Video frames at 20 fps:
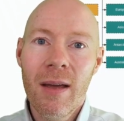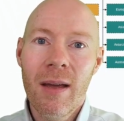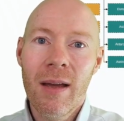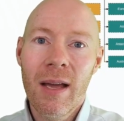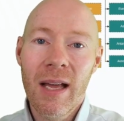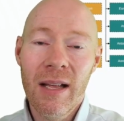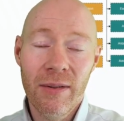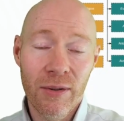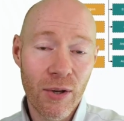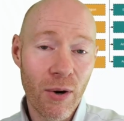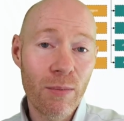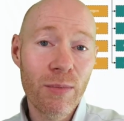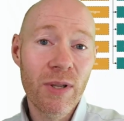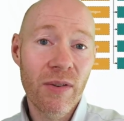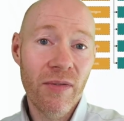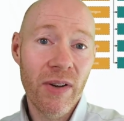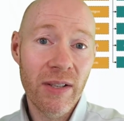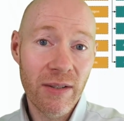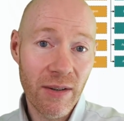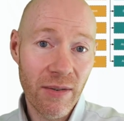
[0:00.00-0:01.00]
In terms of
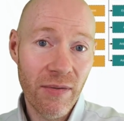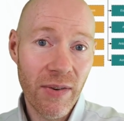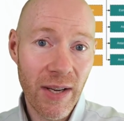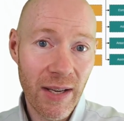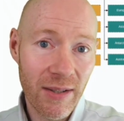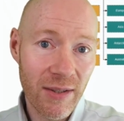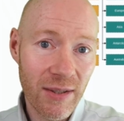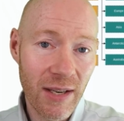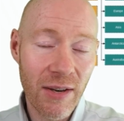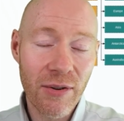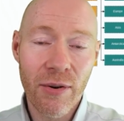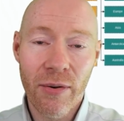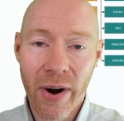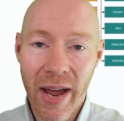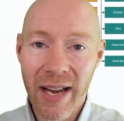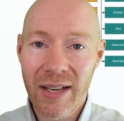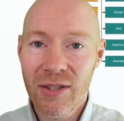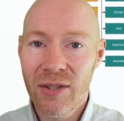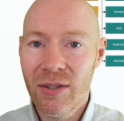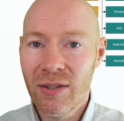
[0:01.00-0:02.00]
interface and
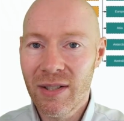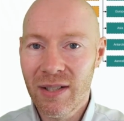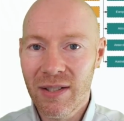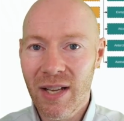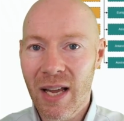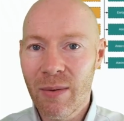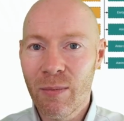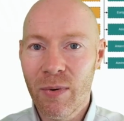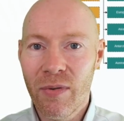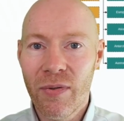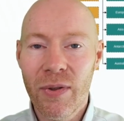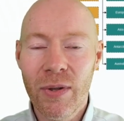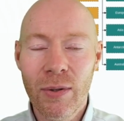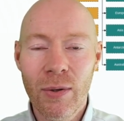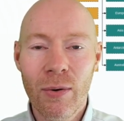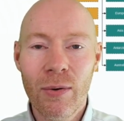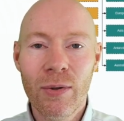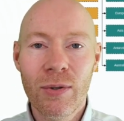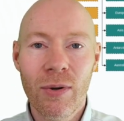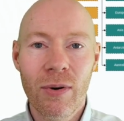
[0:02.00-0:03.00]
interaction design with the
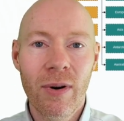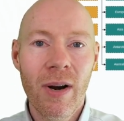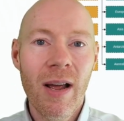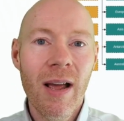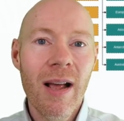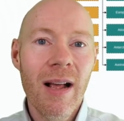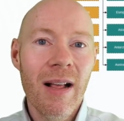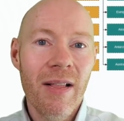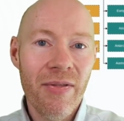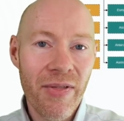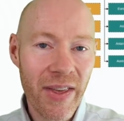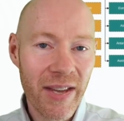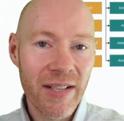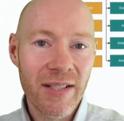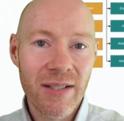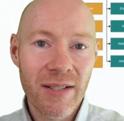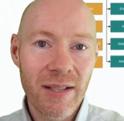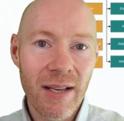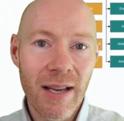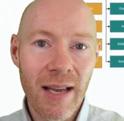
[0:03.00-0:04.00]
user,
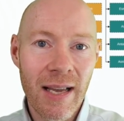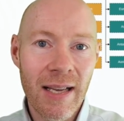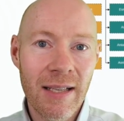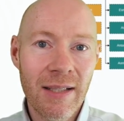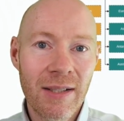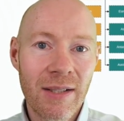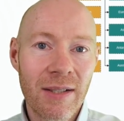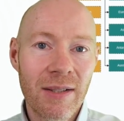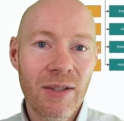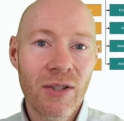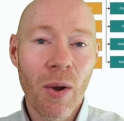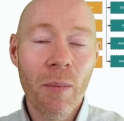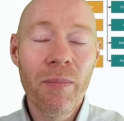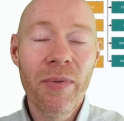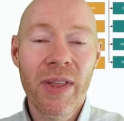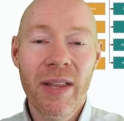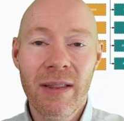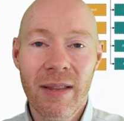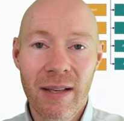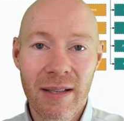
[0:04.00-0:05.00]
this is
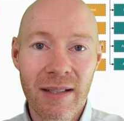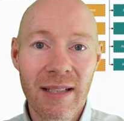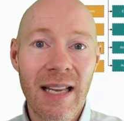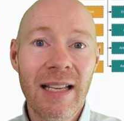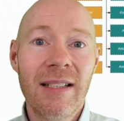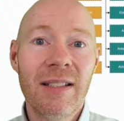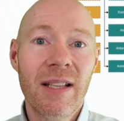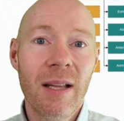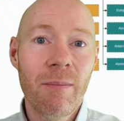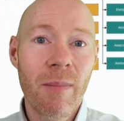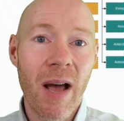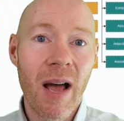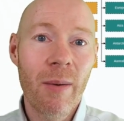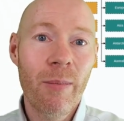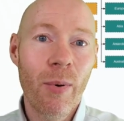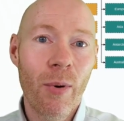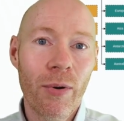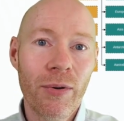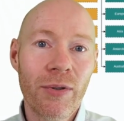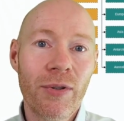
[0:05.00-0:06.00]
something that needs to map
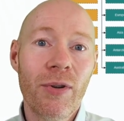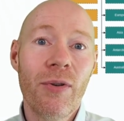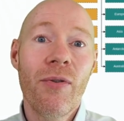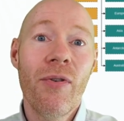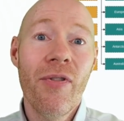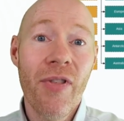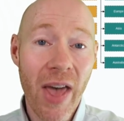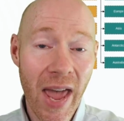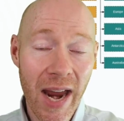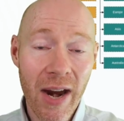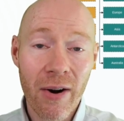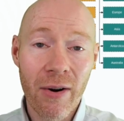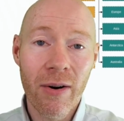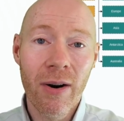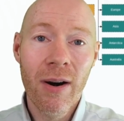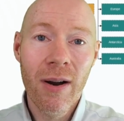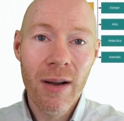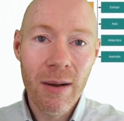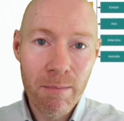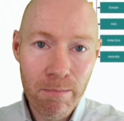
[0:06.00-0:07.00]
onto their
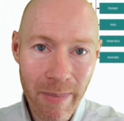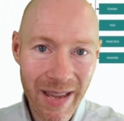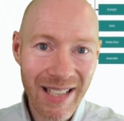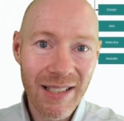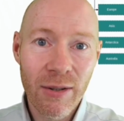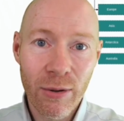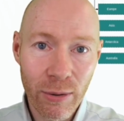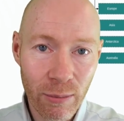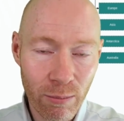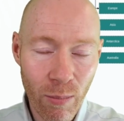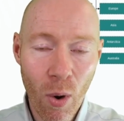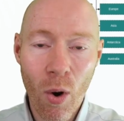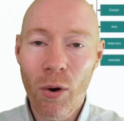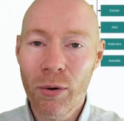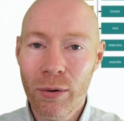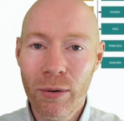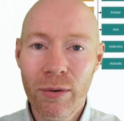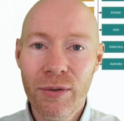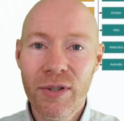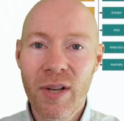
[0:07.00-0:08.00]
mental
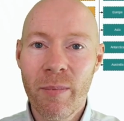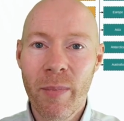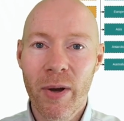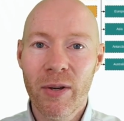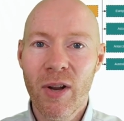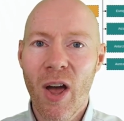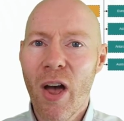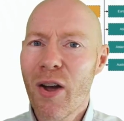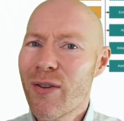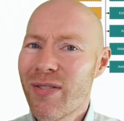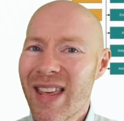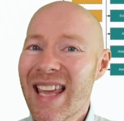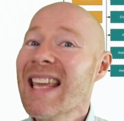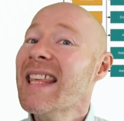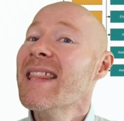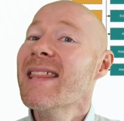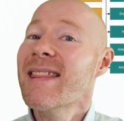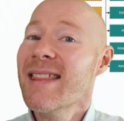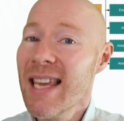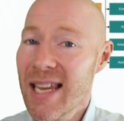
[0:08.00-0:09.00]
models about how they
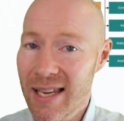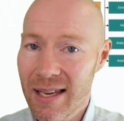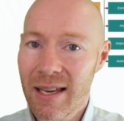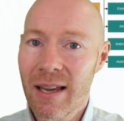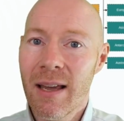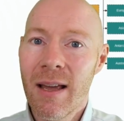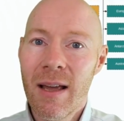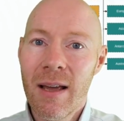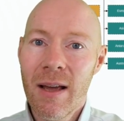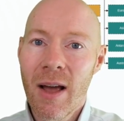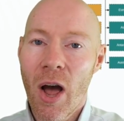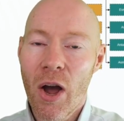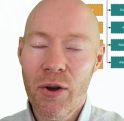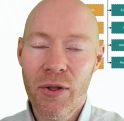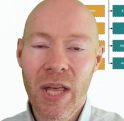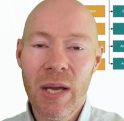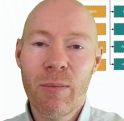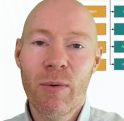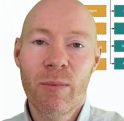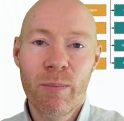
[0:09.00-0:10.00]
think, how
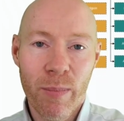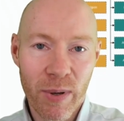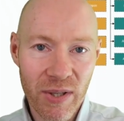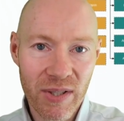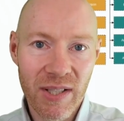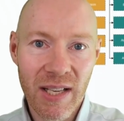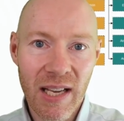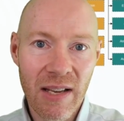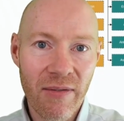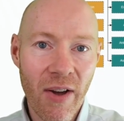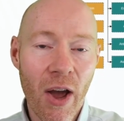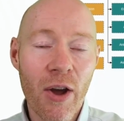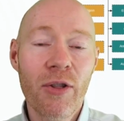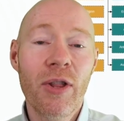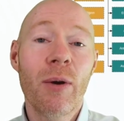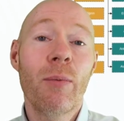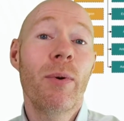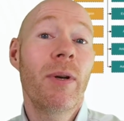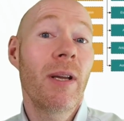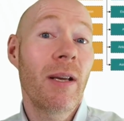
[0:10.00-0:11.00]
they would perceive, how they
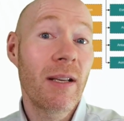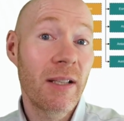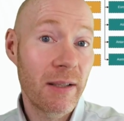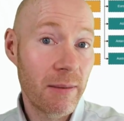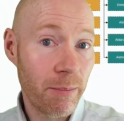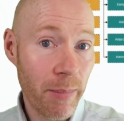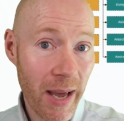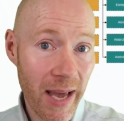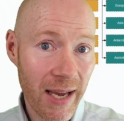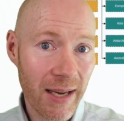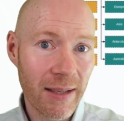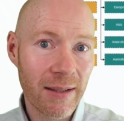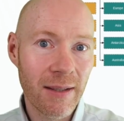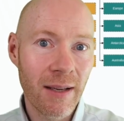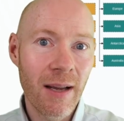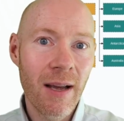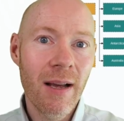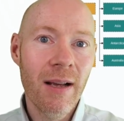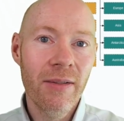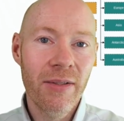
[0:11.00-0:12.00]
would expect
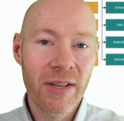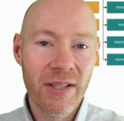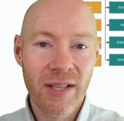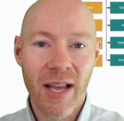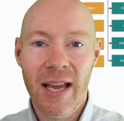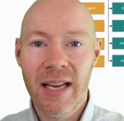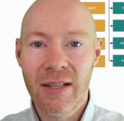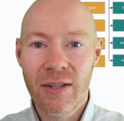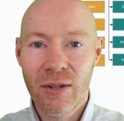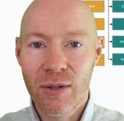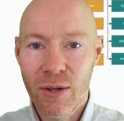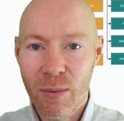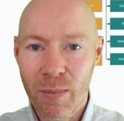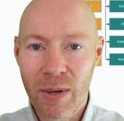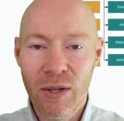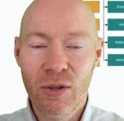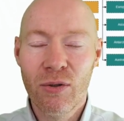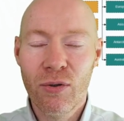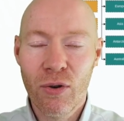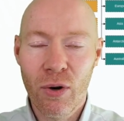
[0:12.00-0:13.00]
the site to be
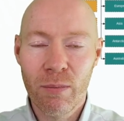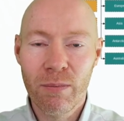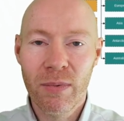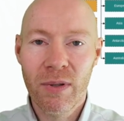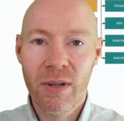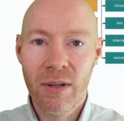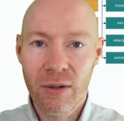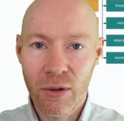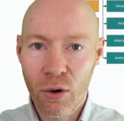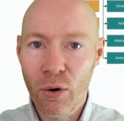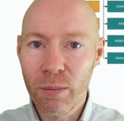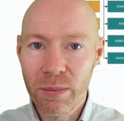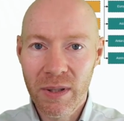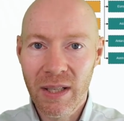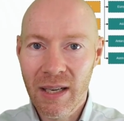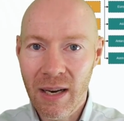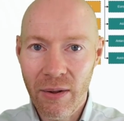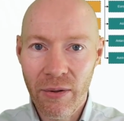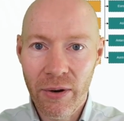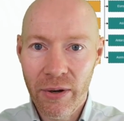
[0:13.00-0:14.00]
grouped
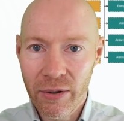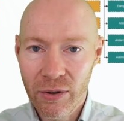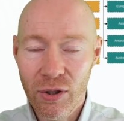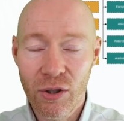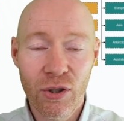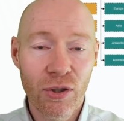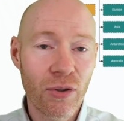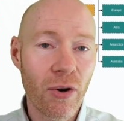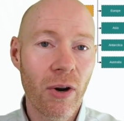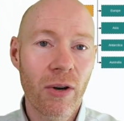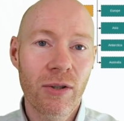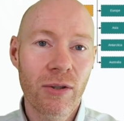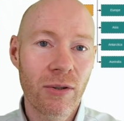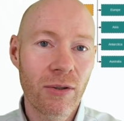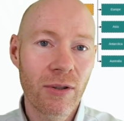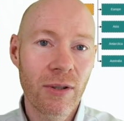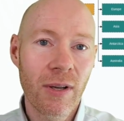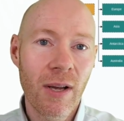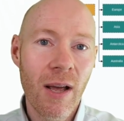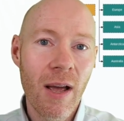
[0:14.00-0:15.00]
together into structured.
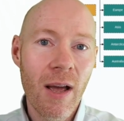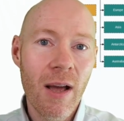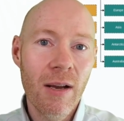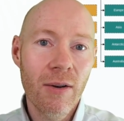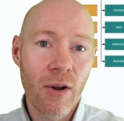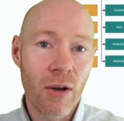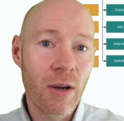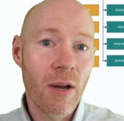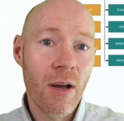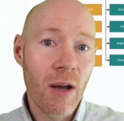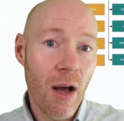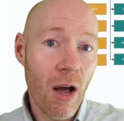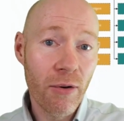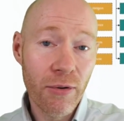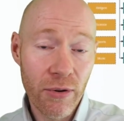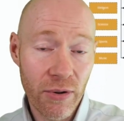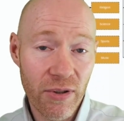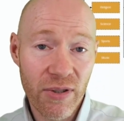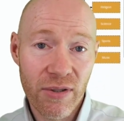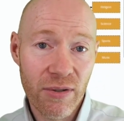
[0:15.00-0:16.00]
Now, under
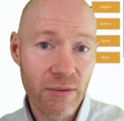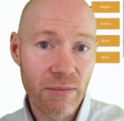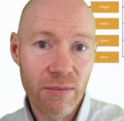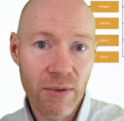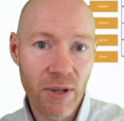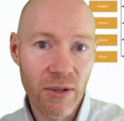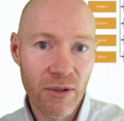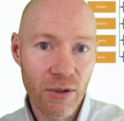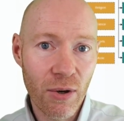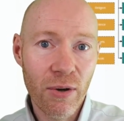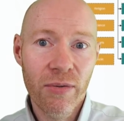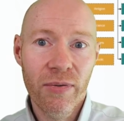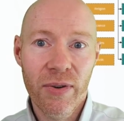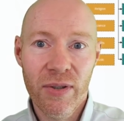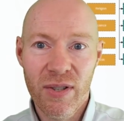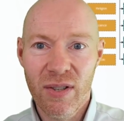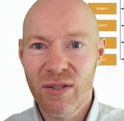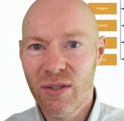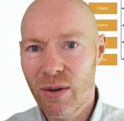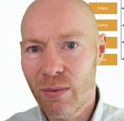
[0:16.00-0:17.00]
the surface,
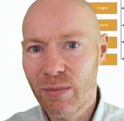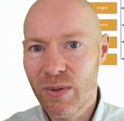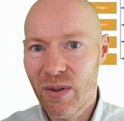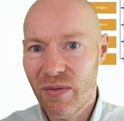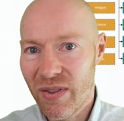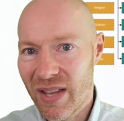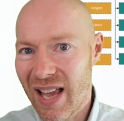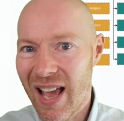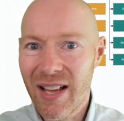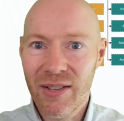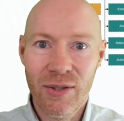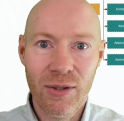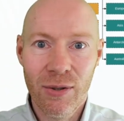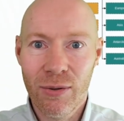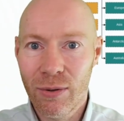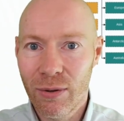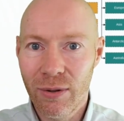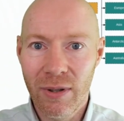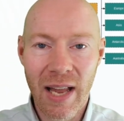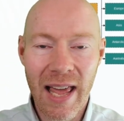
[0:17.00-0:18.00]
in terms of the
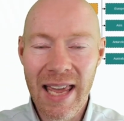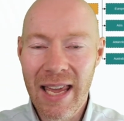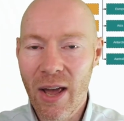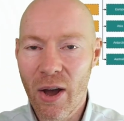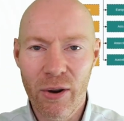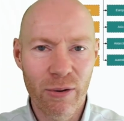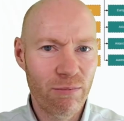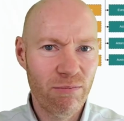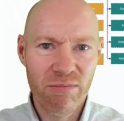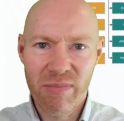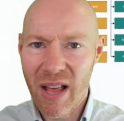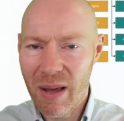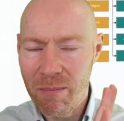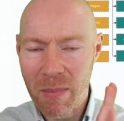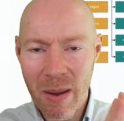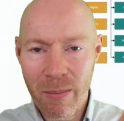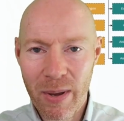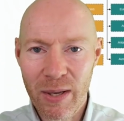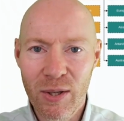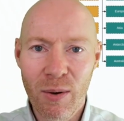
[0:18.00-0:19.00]
actual layout, that may
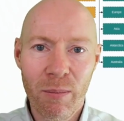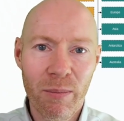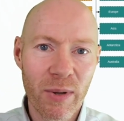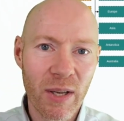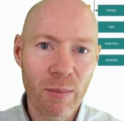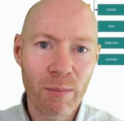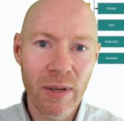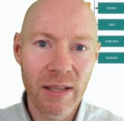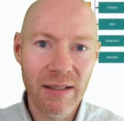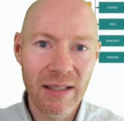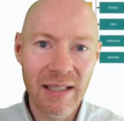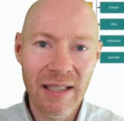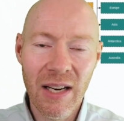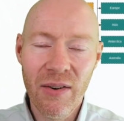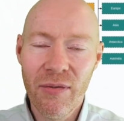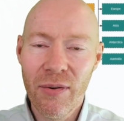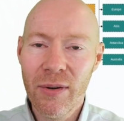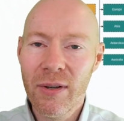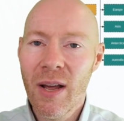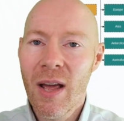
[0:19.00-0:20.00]
be something completely
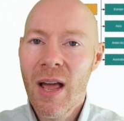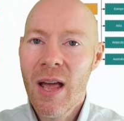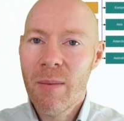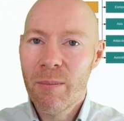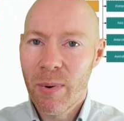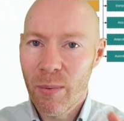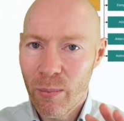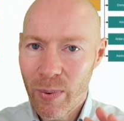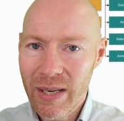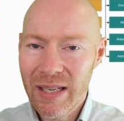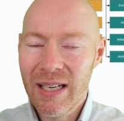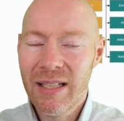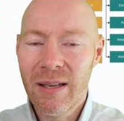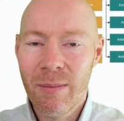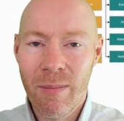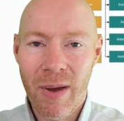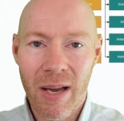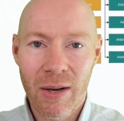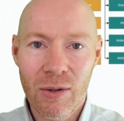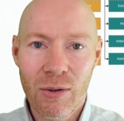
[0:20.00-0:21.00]
different, but we need to
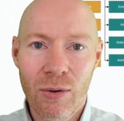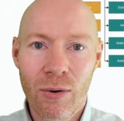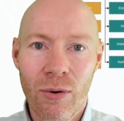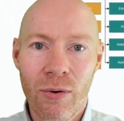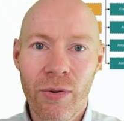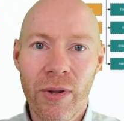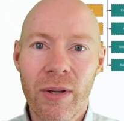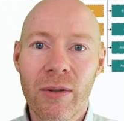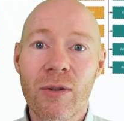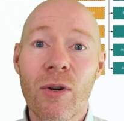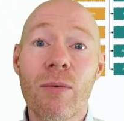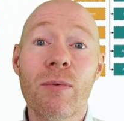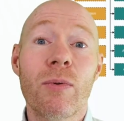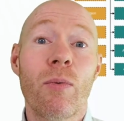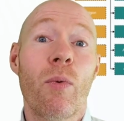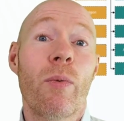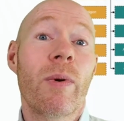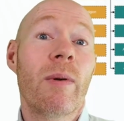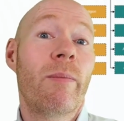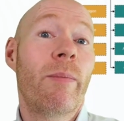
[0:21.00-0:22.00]
make sure that in terms of
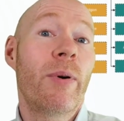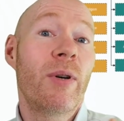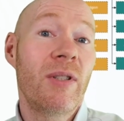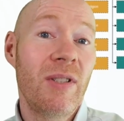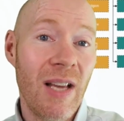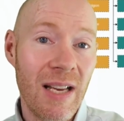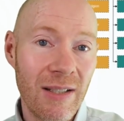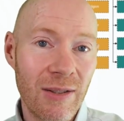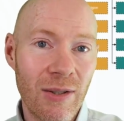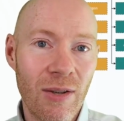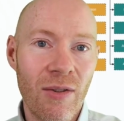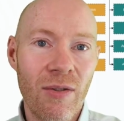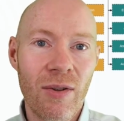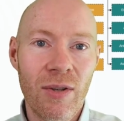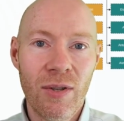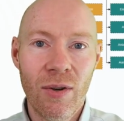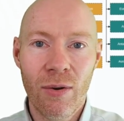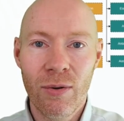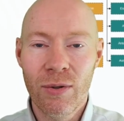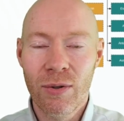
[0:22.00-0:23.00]
what we present to the
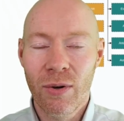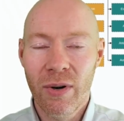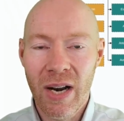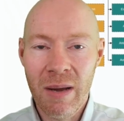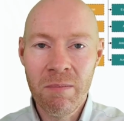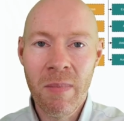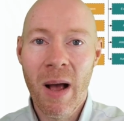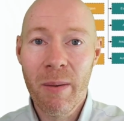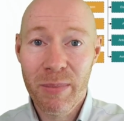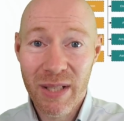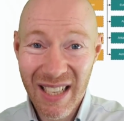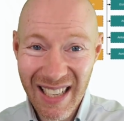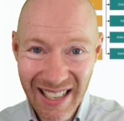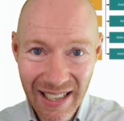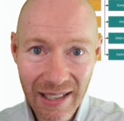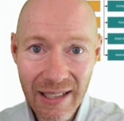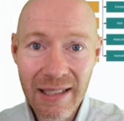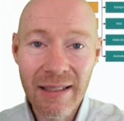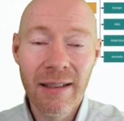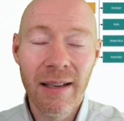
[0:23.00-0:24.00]
user, it maps
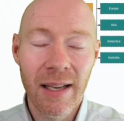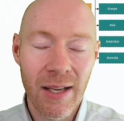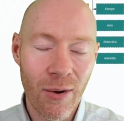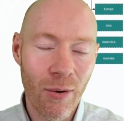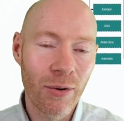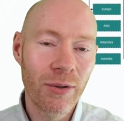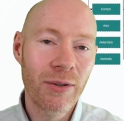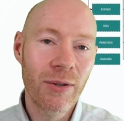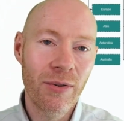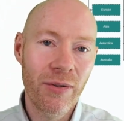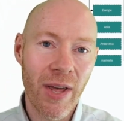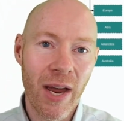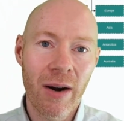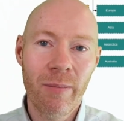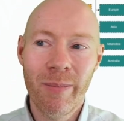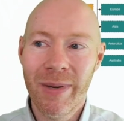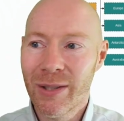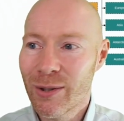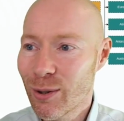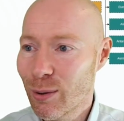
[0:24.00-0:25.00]
cleanly onto their
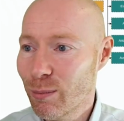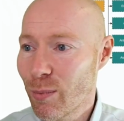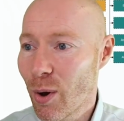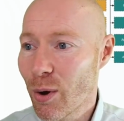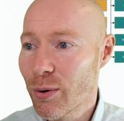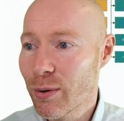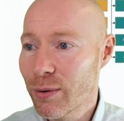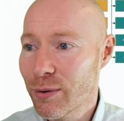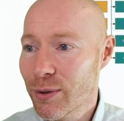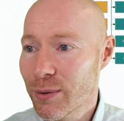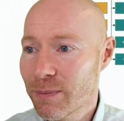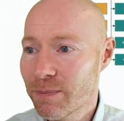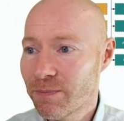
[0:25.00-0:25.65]
mental models.